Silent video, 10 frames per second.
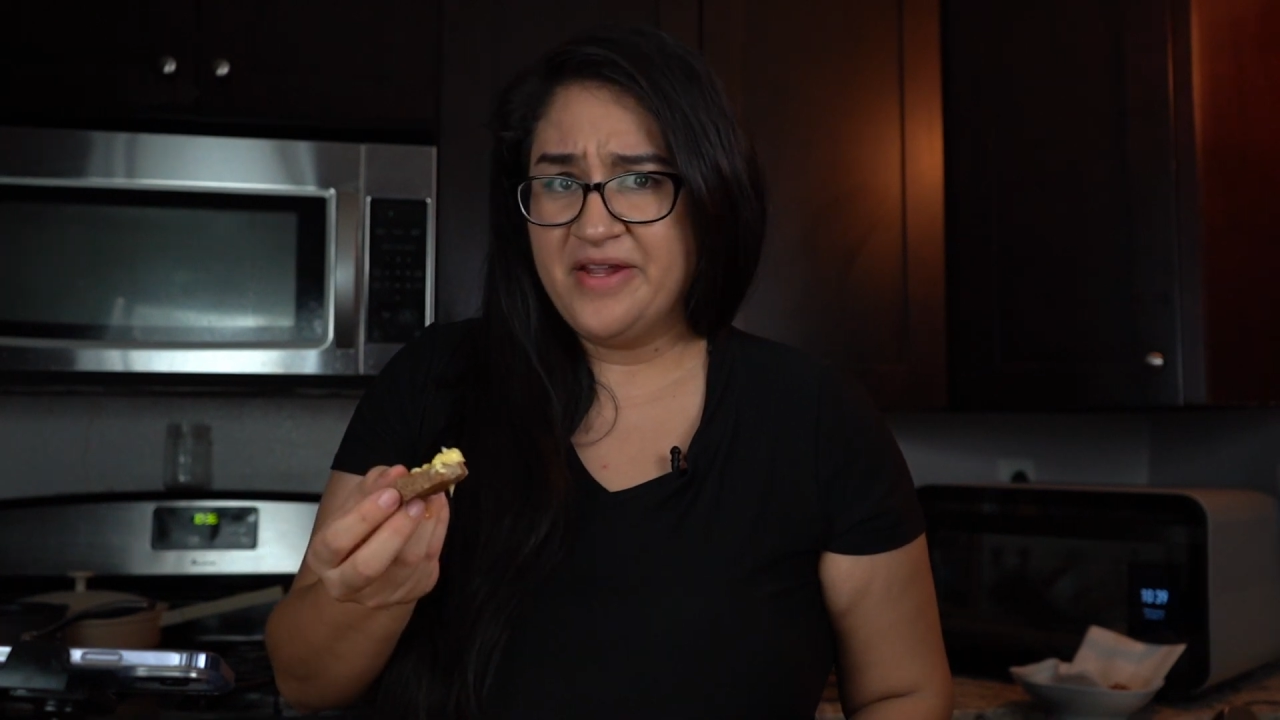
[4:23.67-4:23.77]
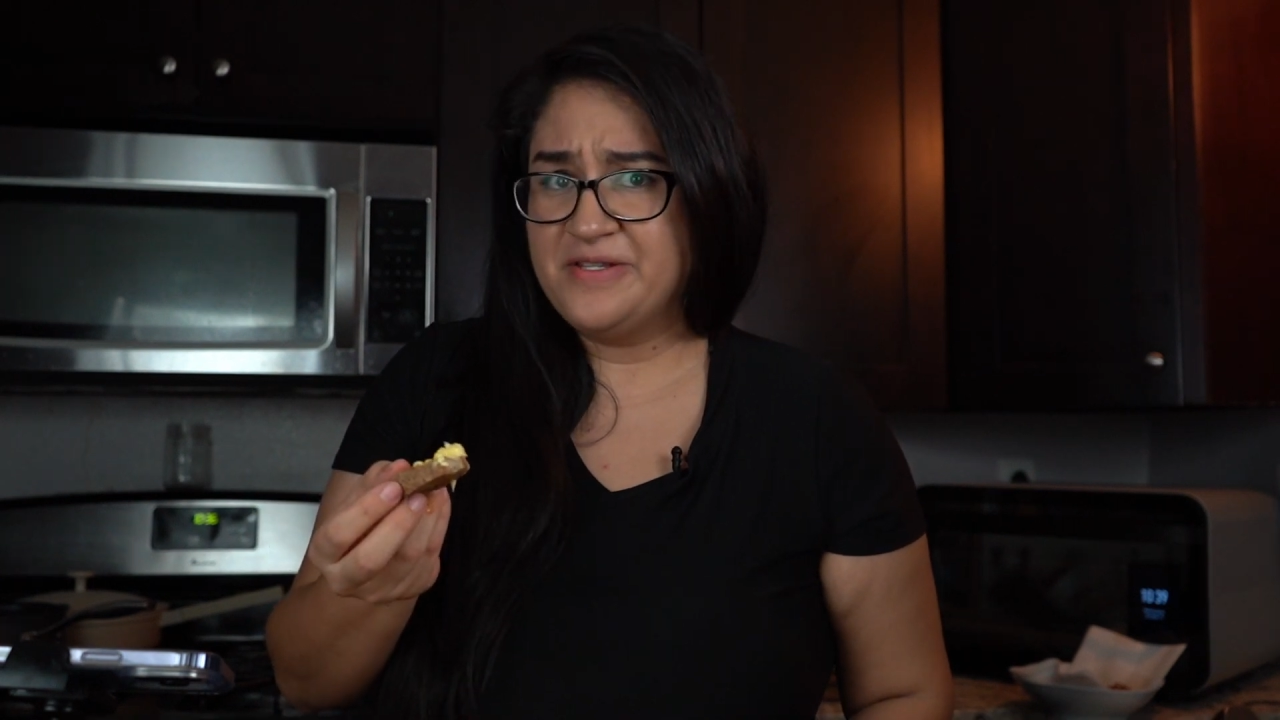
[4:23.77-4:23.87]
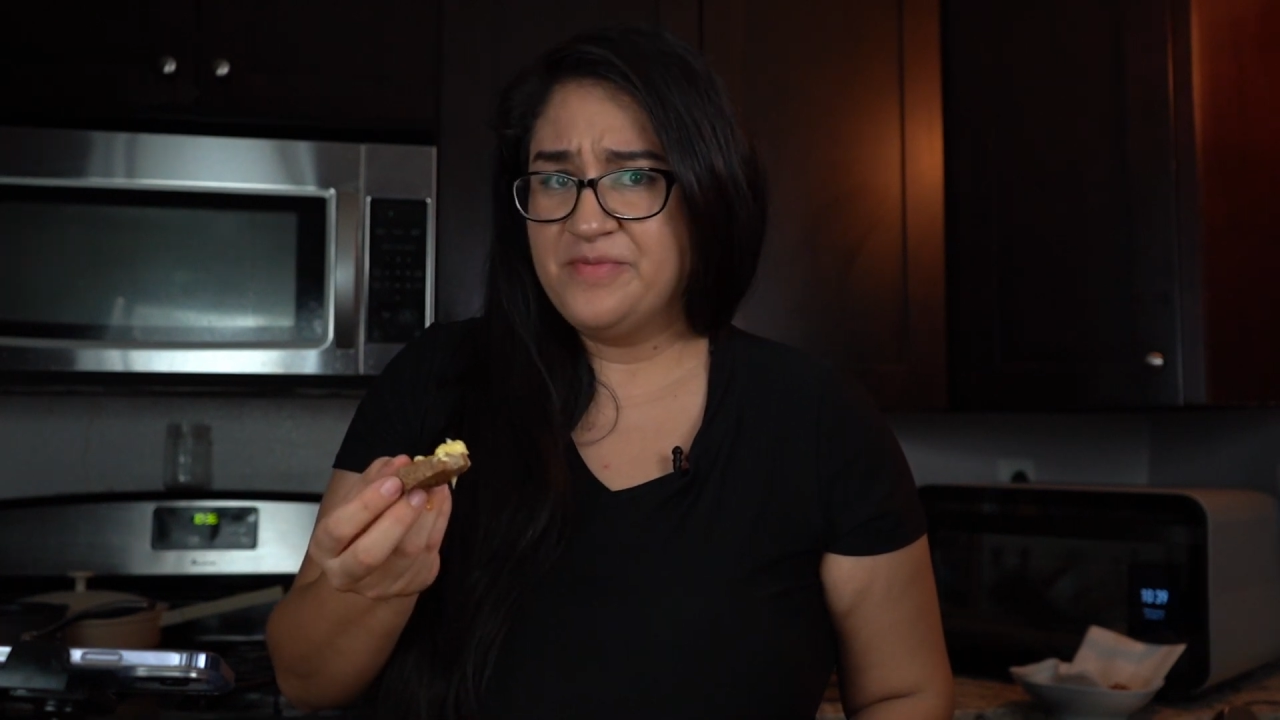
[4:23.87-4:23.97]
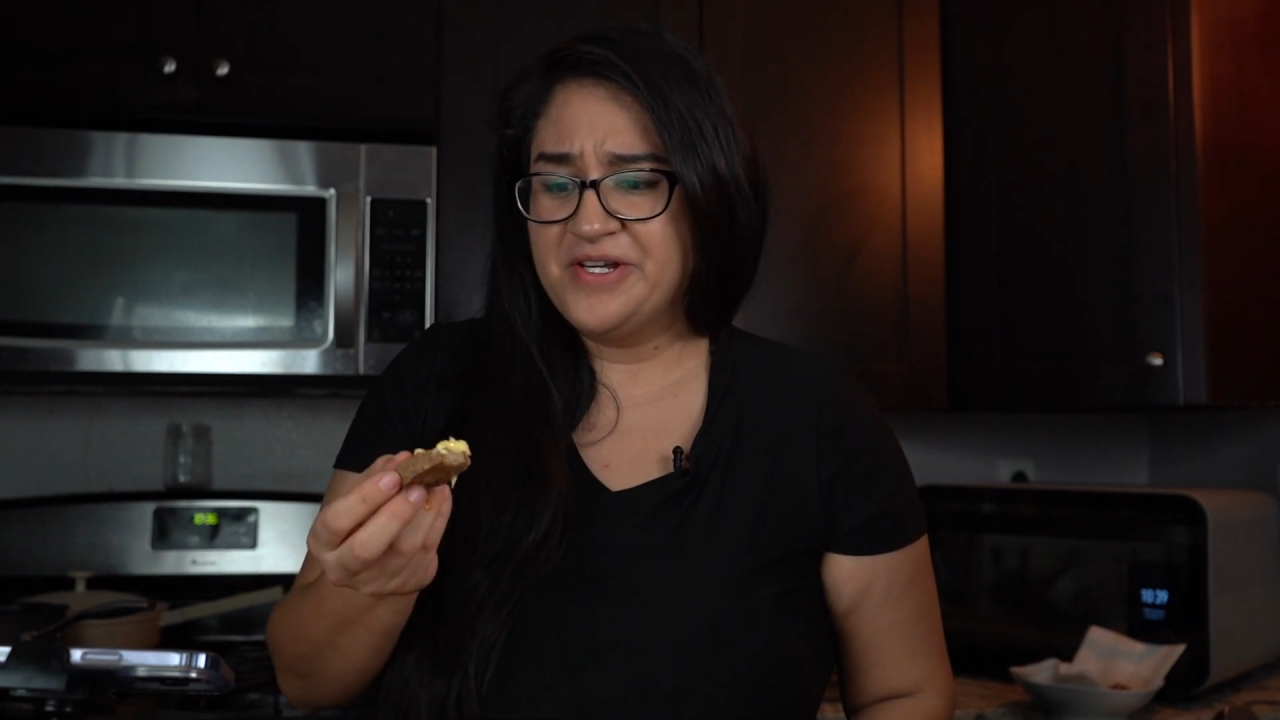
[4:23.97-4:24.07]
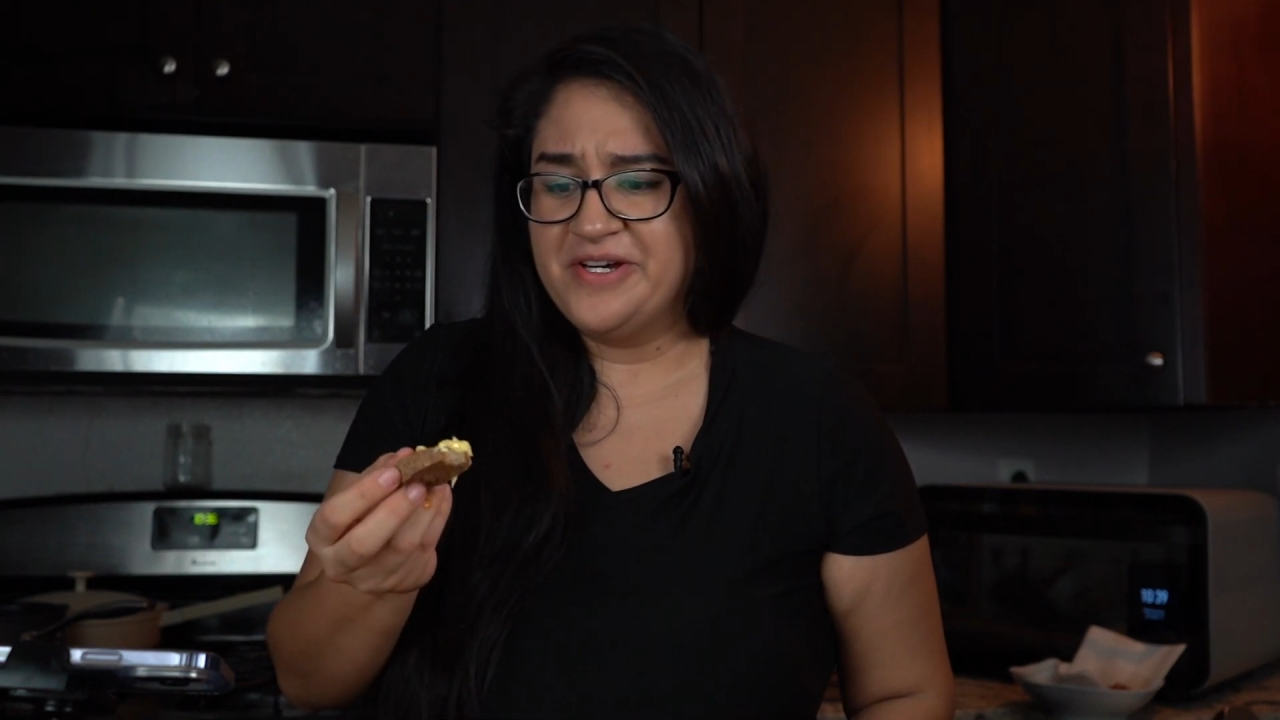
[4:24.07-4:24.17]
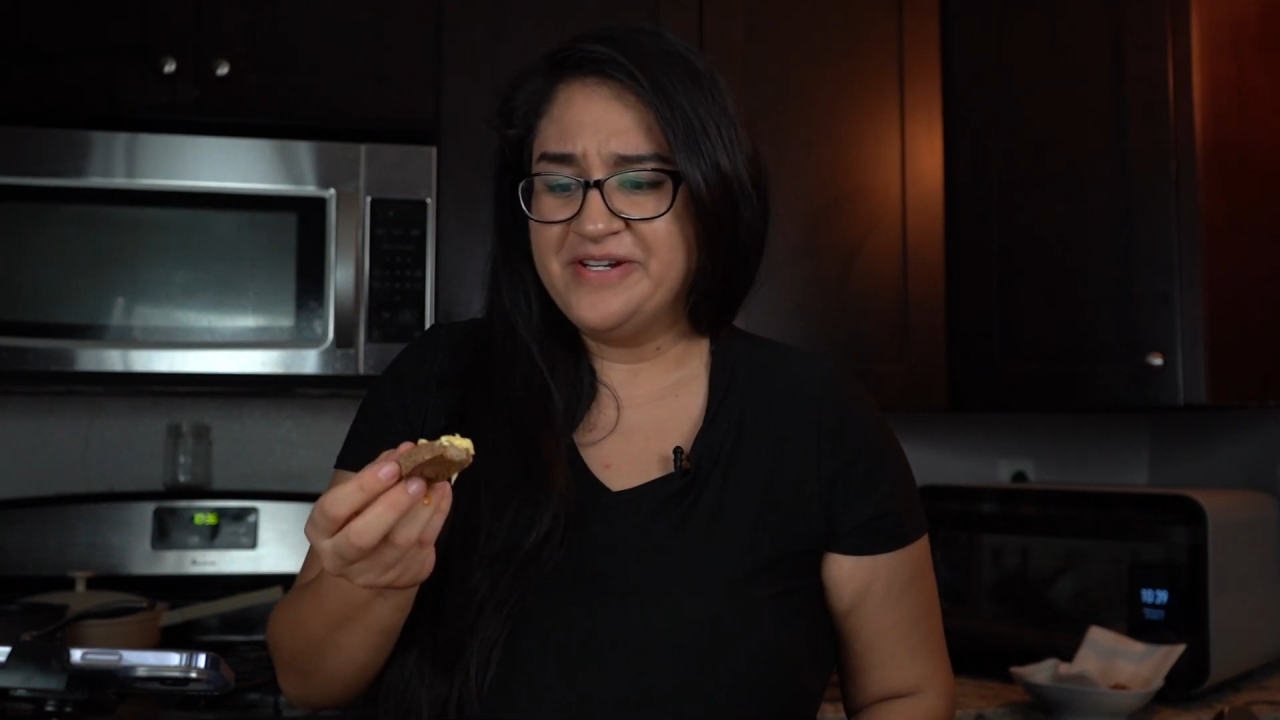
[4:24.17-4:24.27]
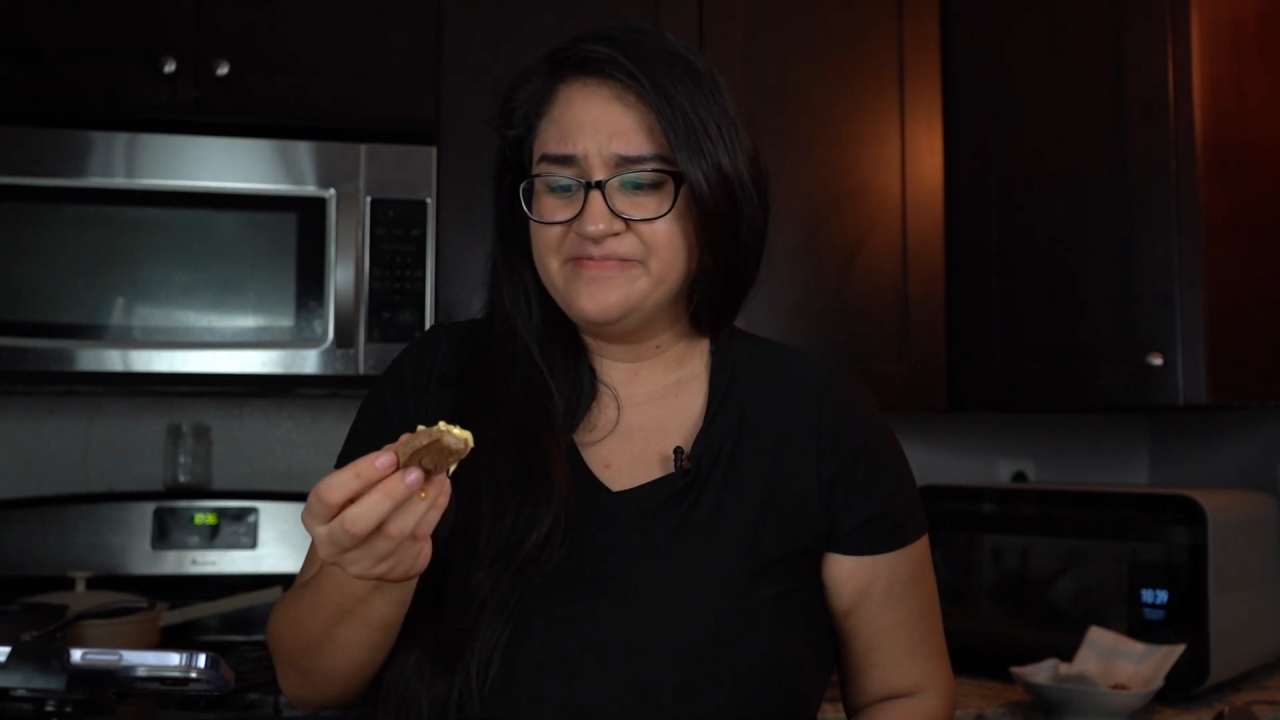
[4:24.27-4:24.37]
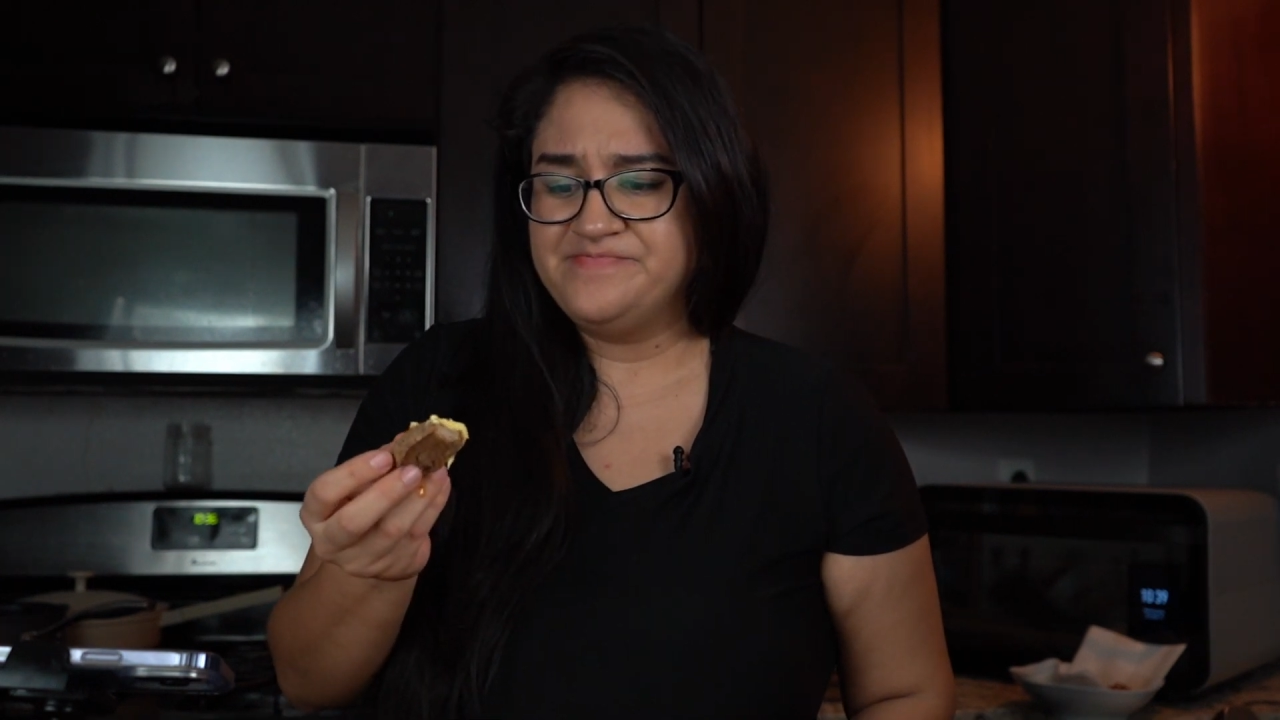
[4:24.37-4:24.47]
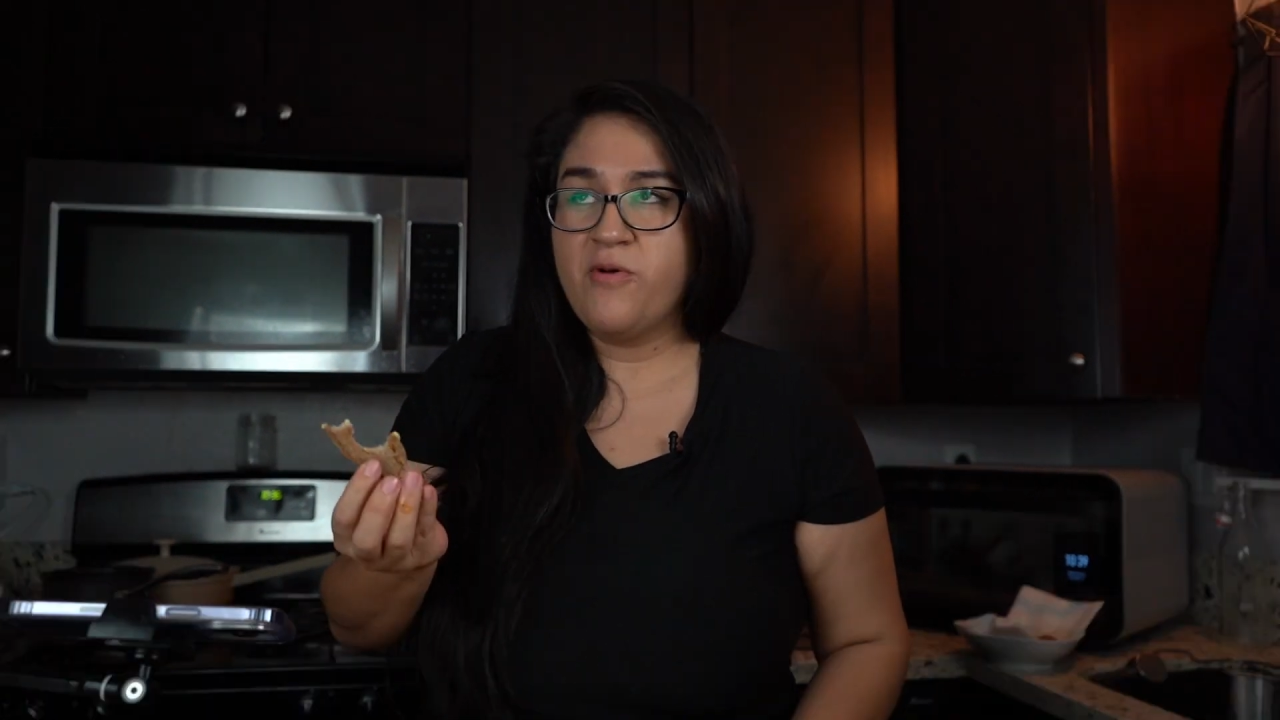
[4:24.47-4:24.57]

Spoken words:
It's pretty good.